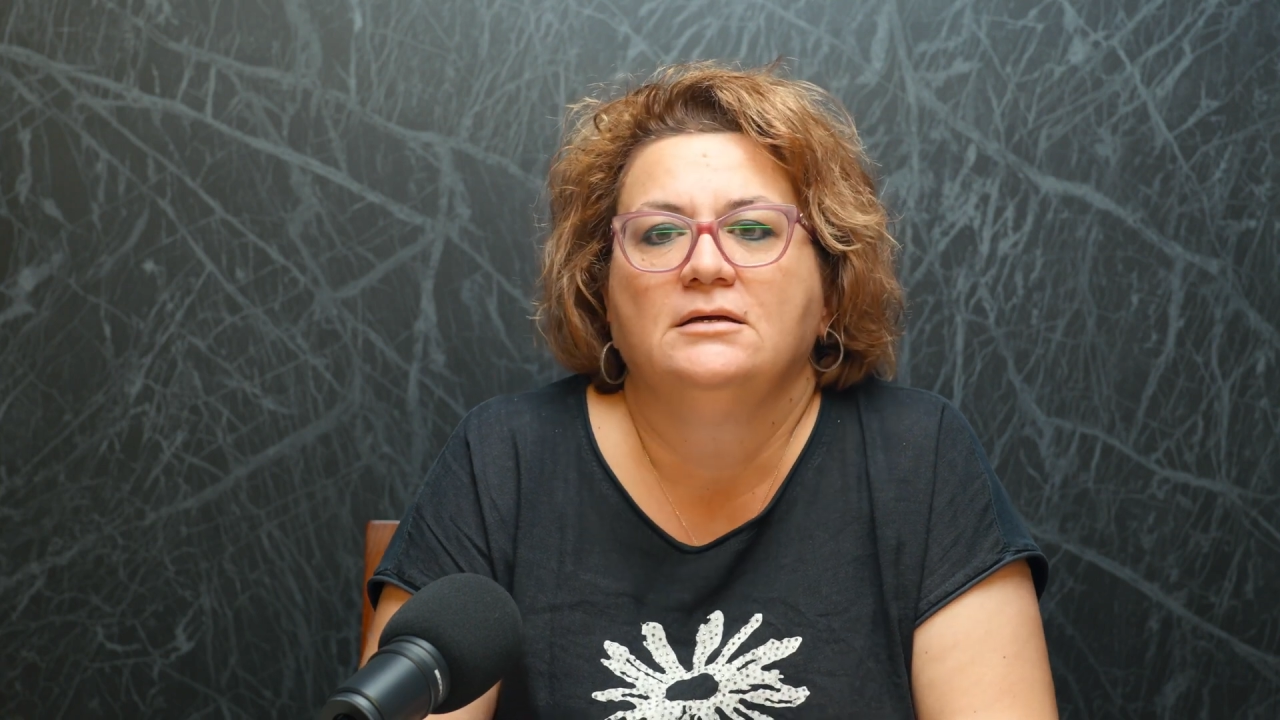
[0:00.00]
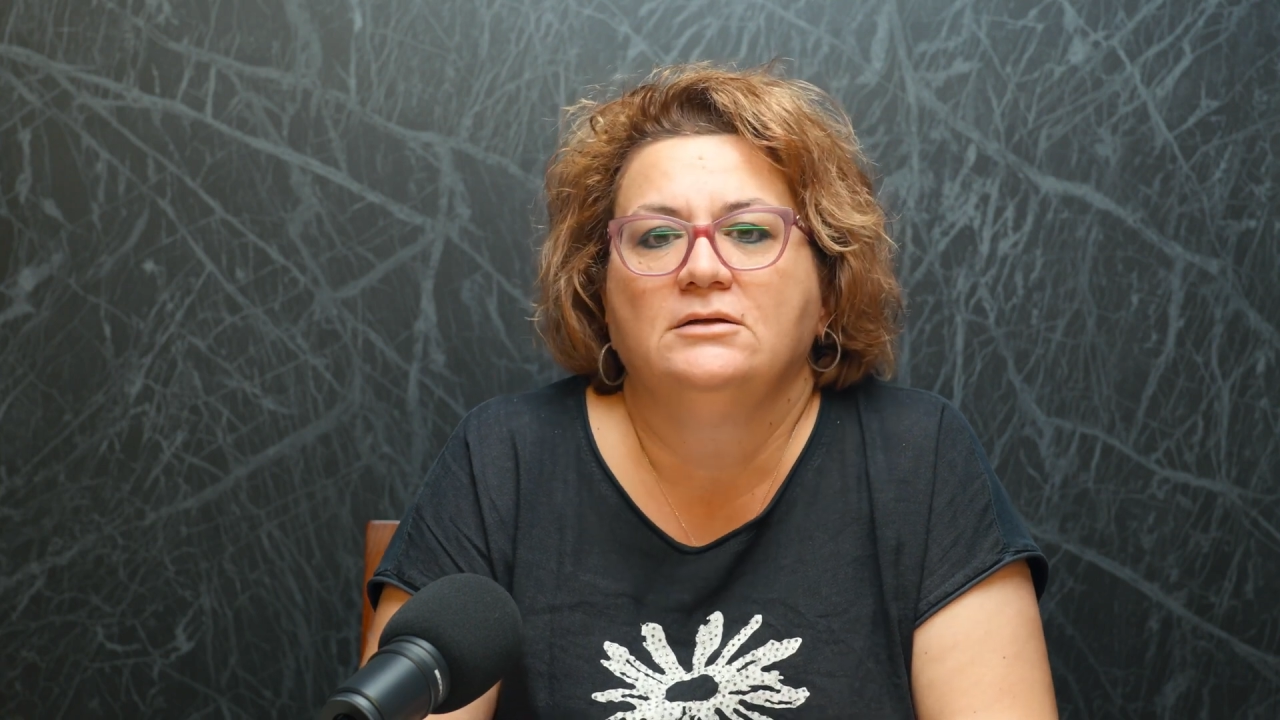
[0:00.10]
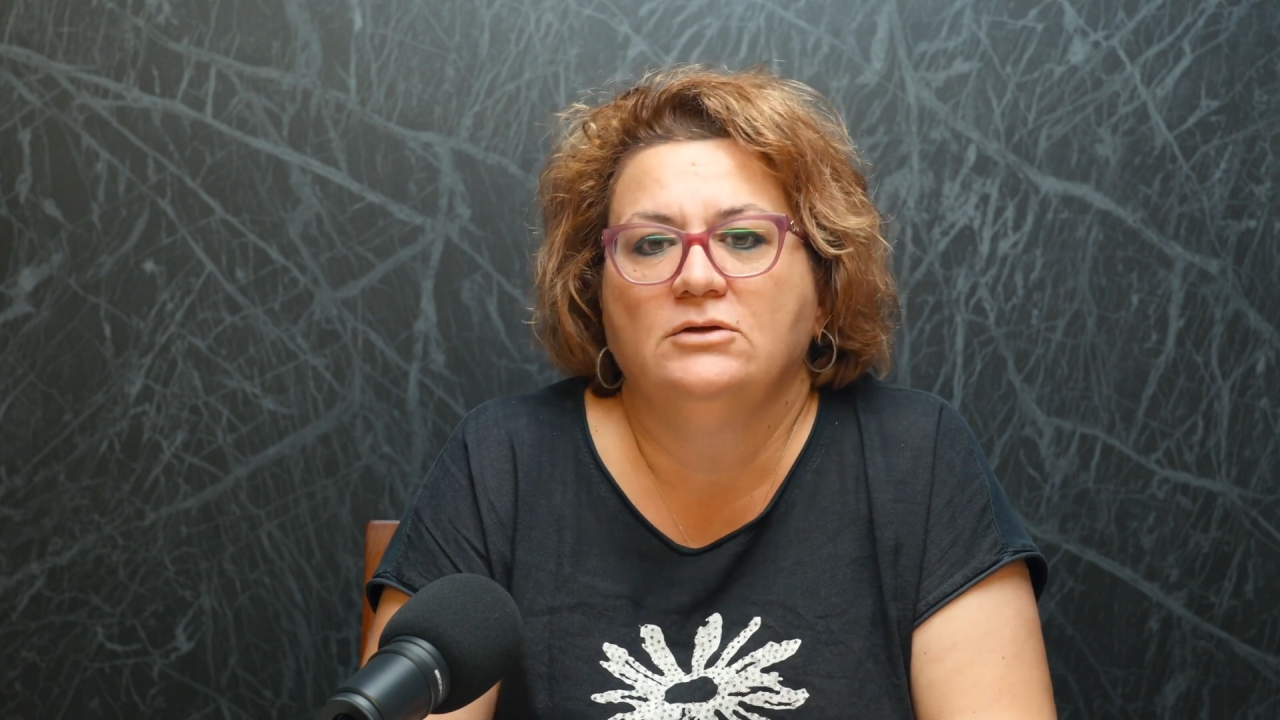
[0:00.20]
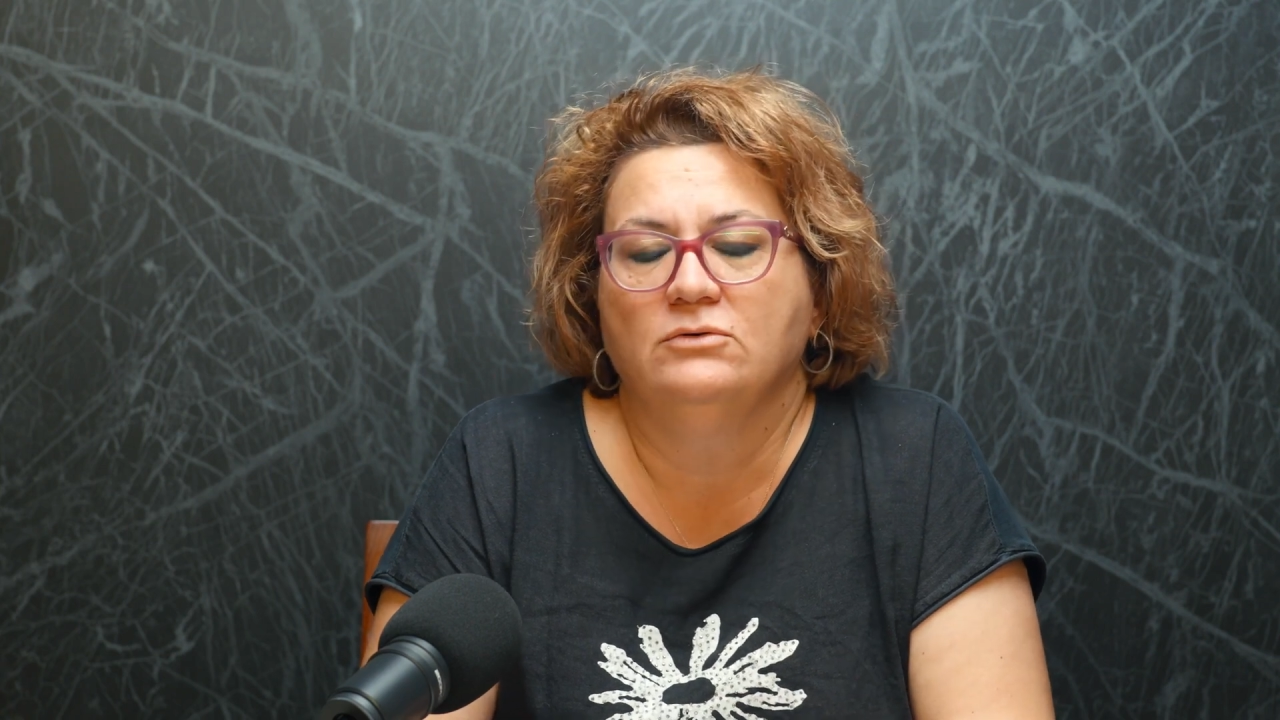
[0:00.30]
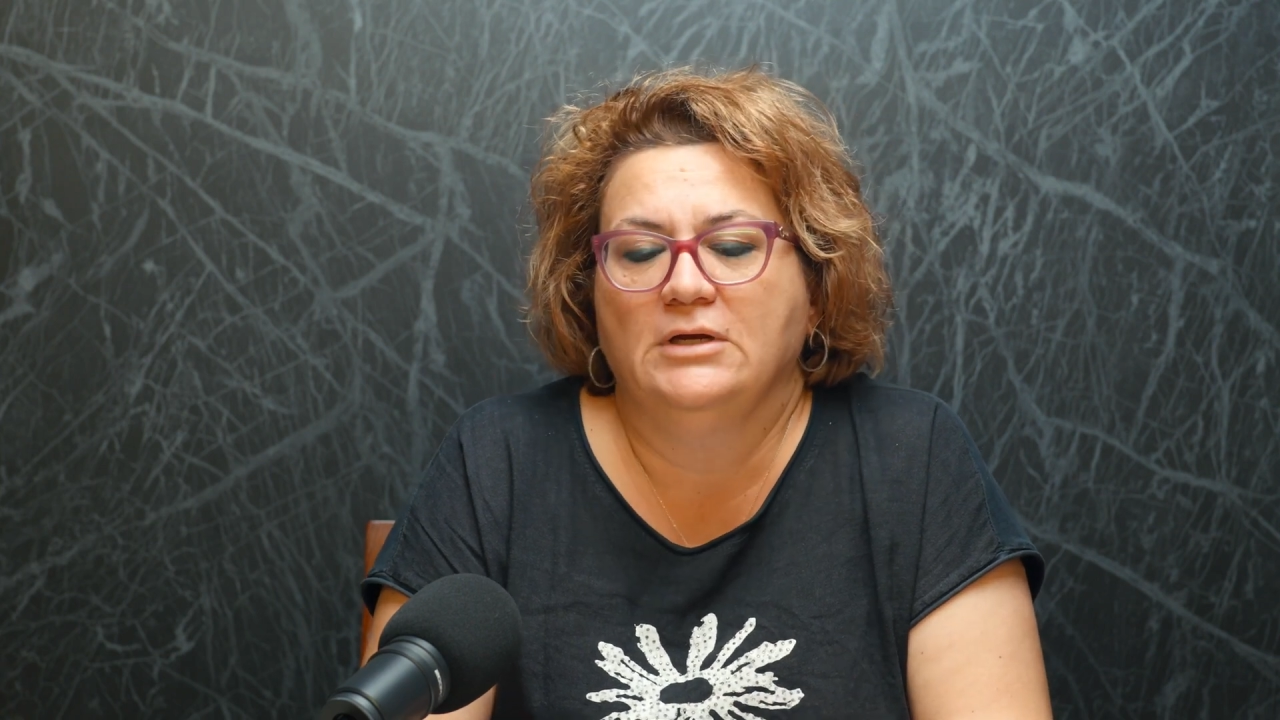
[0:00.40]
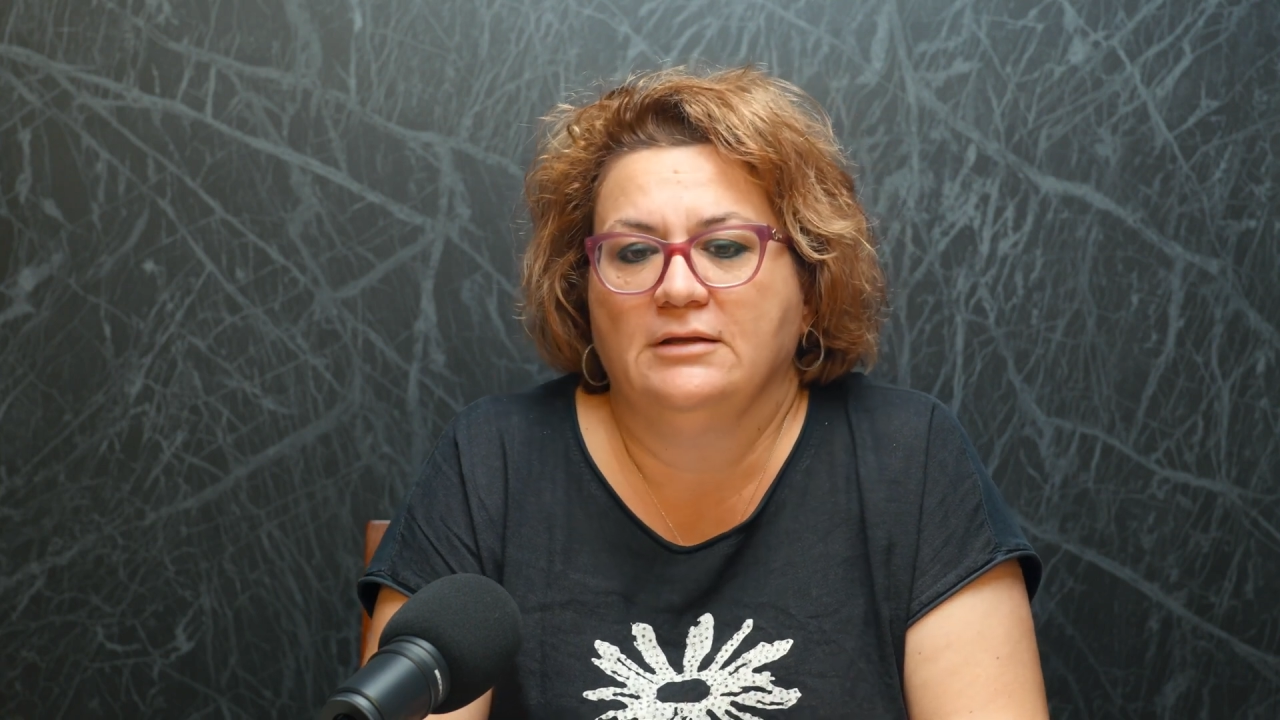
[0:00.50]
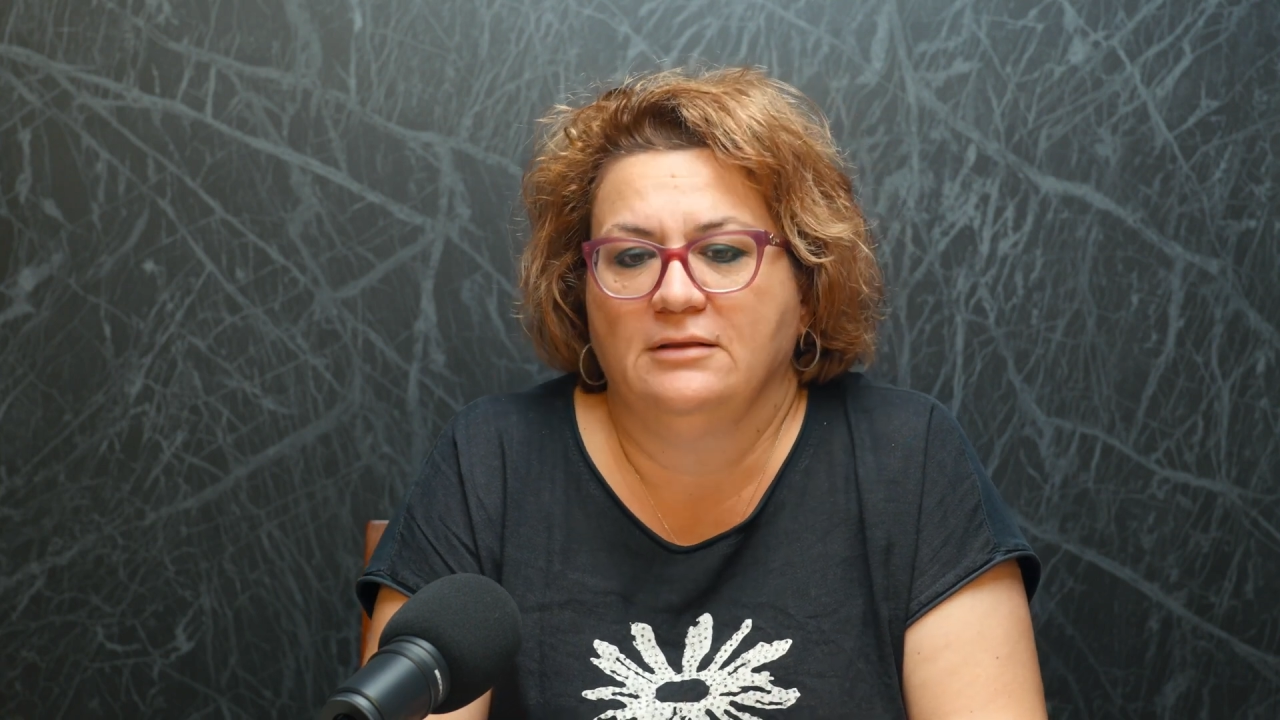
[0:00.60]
during